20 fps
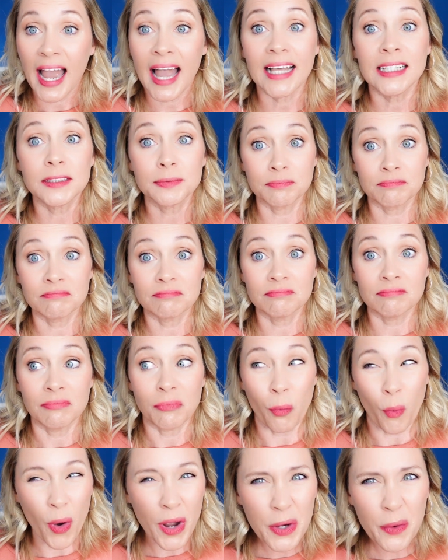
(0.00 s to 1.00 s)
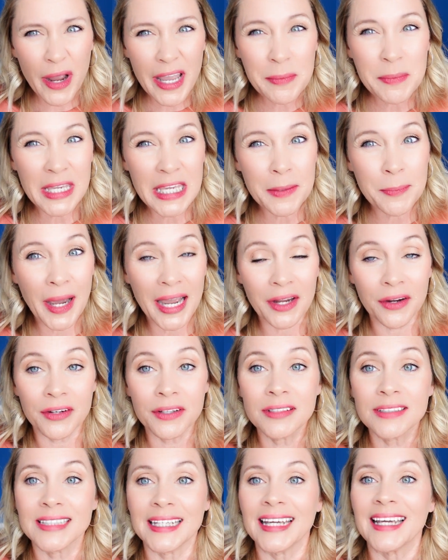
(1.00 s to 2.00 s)
And what do I mean by
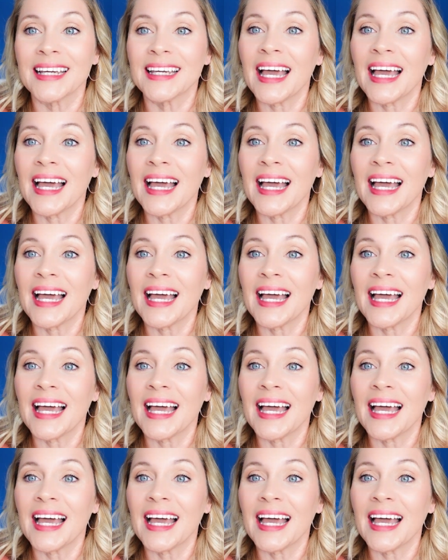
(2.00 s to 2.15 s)
early?